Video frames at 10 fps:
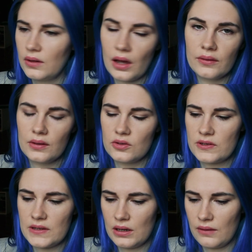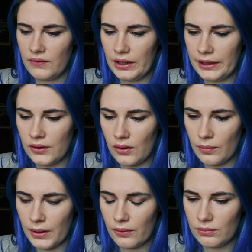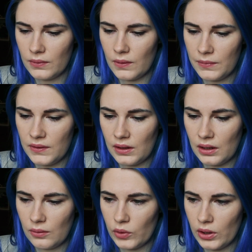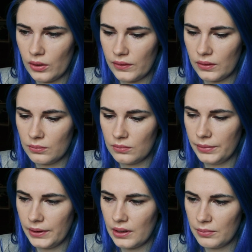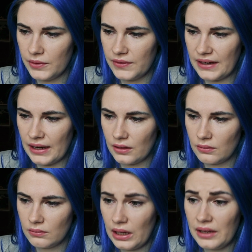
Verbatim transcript: Yeah, as I just said, I feel like they're about them singing "We're awesome, become a stan."